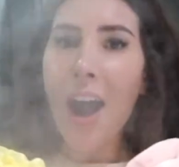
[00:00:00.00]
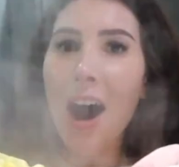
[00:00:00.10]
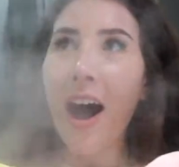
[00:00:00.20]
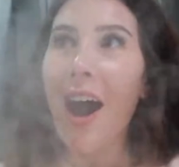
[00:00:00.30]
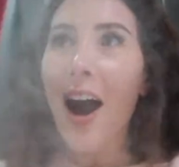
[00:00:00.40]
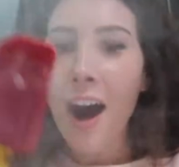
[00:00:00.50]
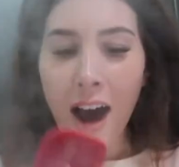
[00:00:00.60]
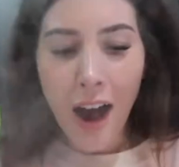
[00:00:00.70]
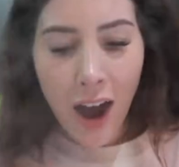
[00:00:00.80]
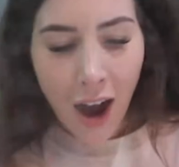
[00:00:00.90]
it was
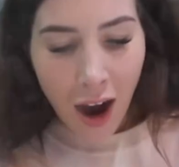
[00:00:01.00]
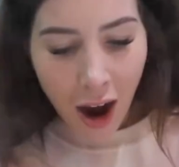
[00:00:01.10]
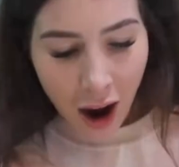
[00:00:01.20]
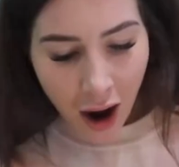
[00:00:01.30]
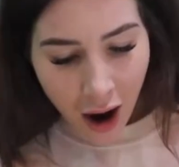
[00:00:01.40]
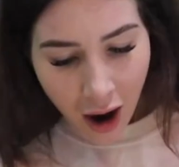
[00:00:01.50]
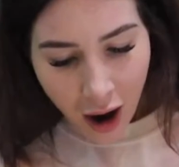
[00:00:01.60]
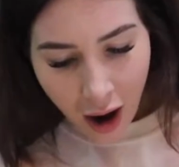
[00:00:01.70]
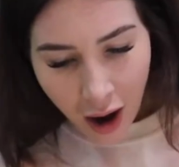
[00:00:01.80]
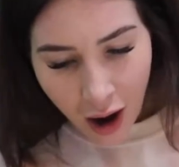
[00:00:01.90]
bought like that.
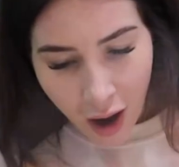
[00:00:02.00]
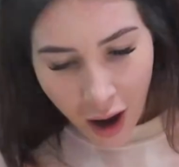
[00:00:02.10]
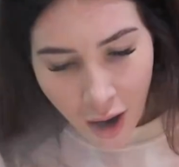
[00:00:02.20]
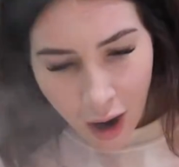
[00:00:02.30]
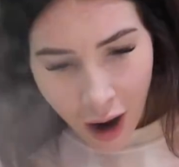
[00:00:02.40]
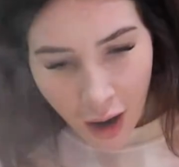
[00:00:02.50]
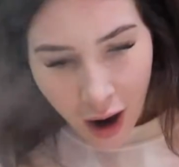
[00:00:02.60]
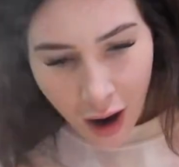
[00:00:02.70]
How much